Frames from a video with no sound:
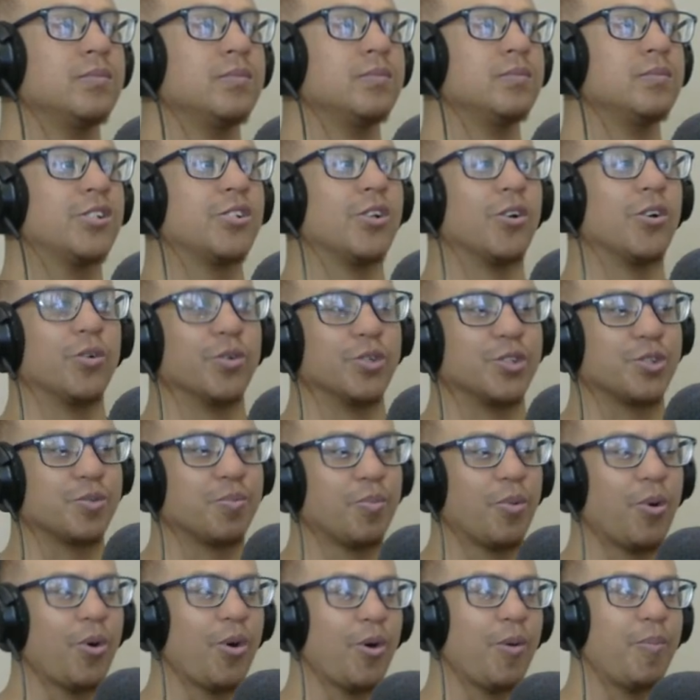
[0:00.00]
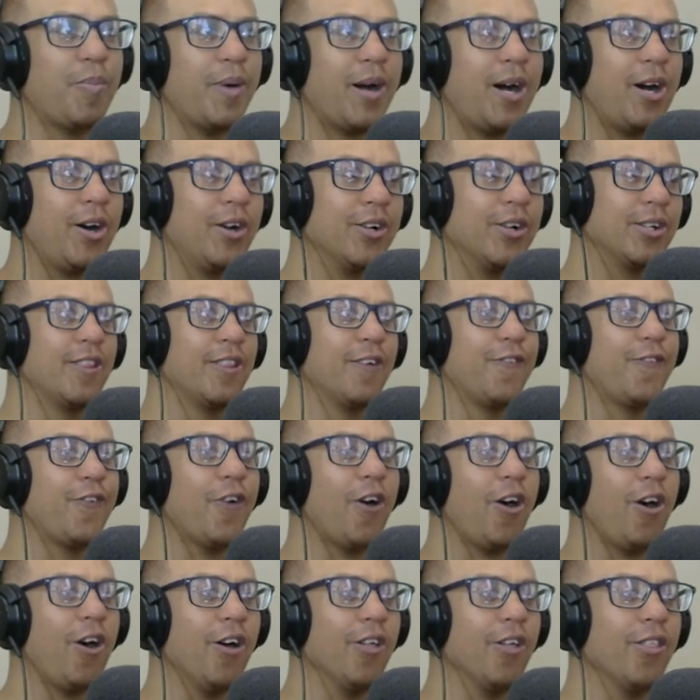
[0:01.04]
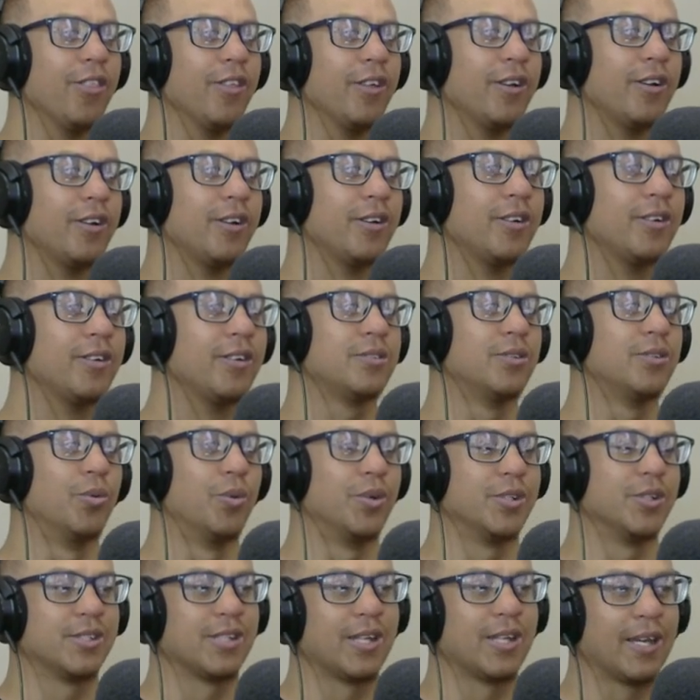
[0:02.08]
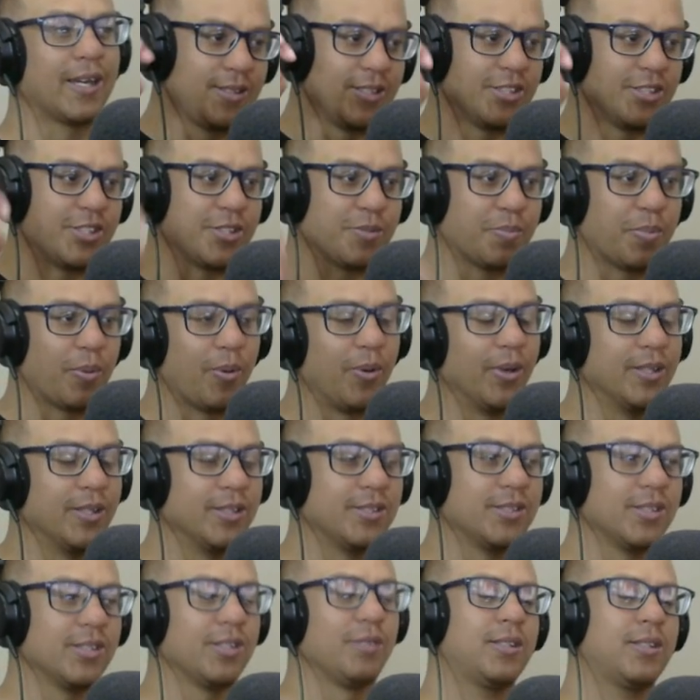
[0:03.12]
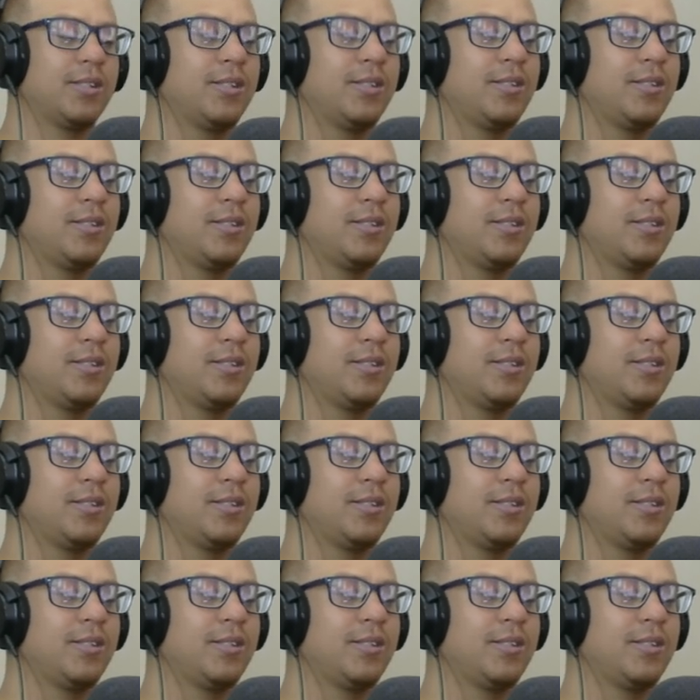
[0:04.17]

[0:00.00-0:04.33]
So it was more about the father who was like disappointed.